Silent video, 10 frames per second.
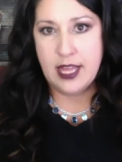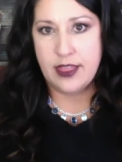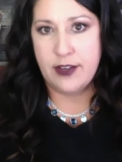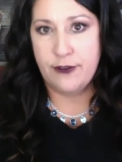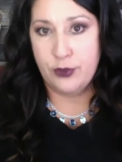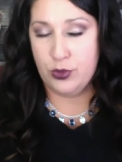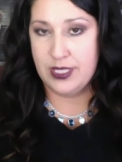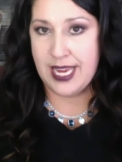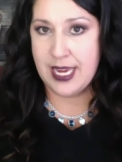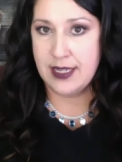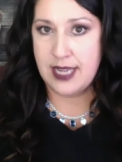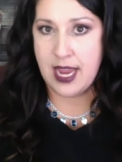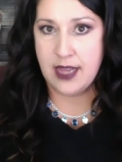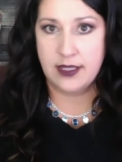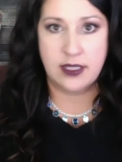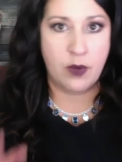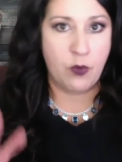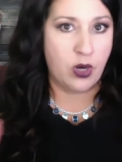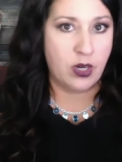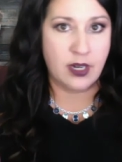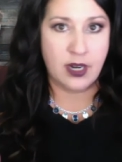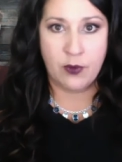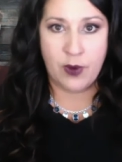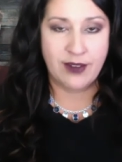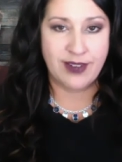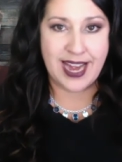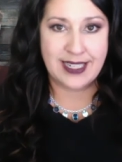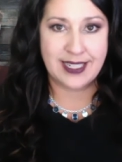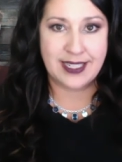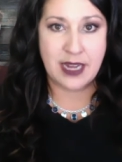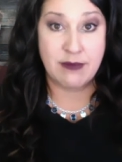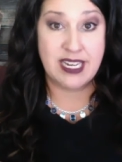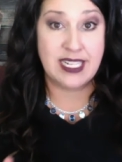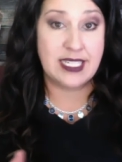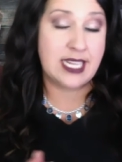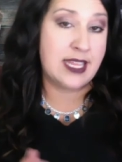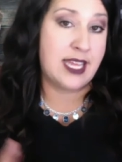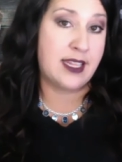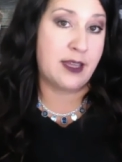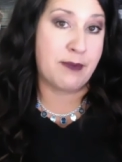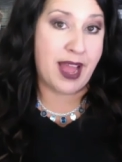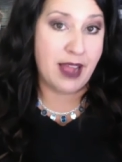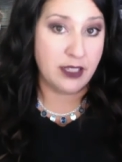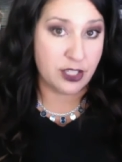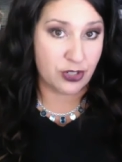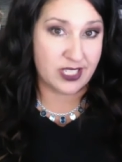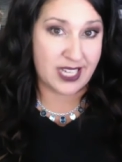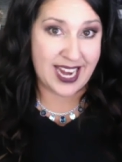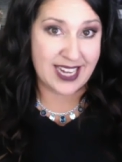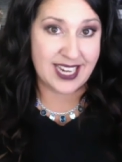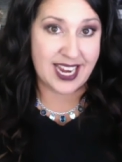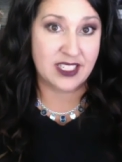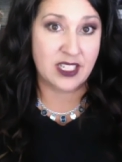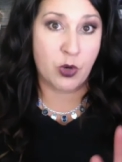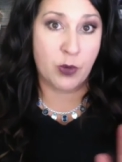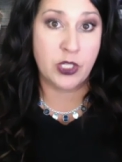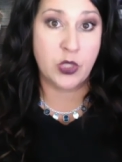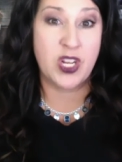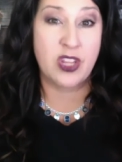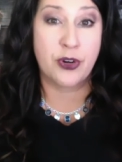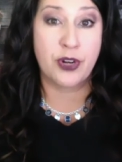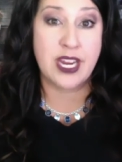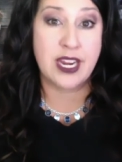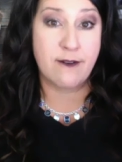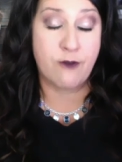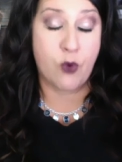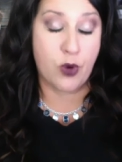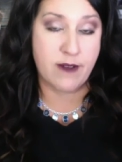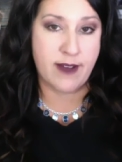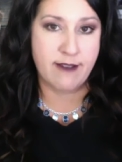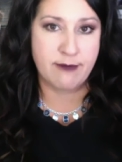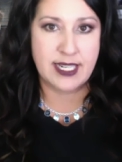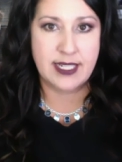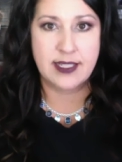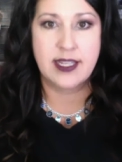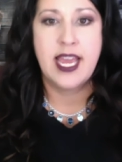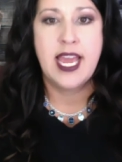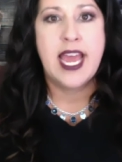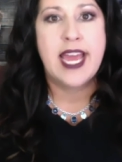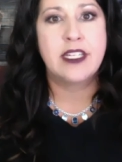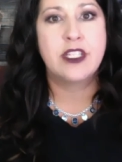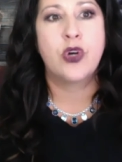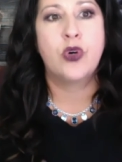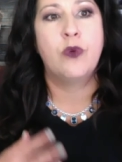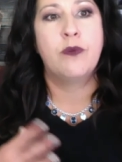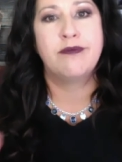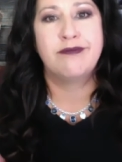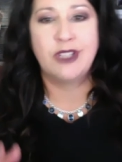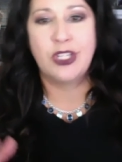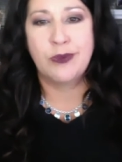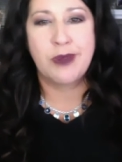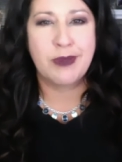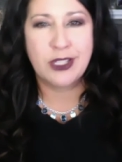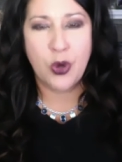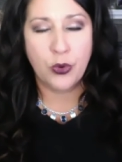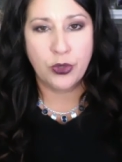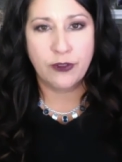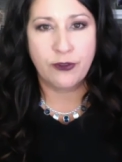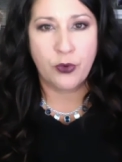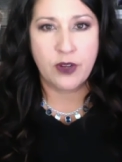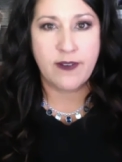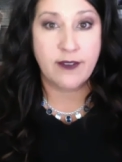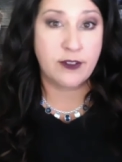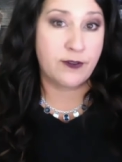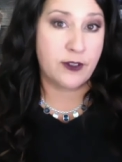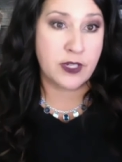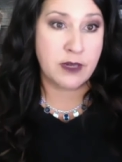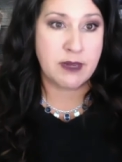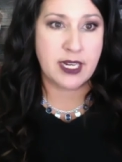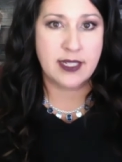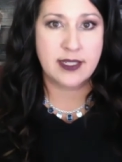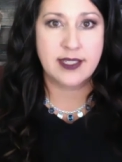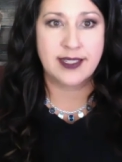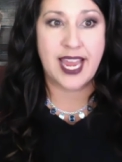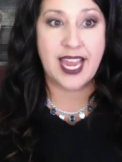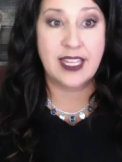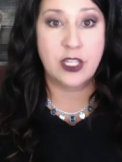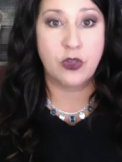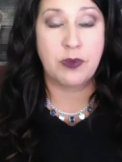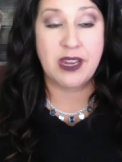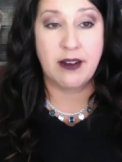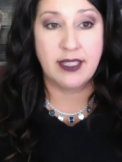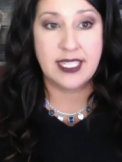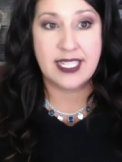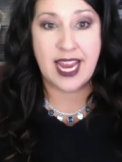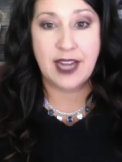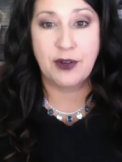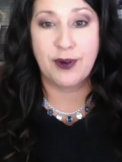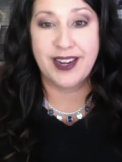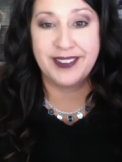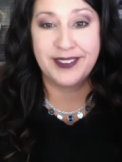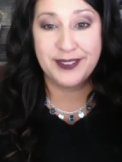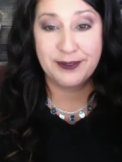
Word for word: The food scan takes somewhere around eight to ten minutes, and then the balancer scan takes somewhere between thirty and forty-five minutes. And so, you know, maybe a total of forty-five to fifty minutes, okay, that you'll be on this hand cradle.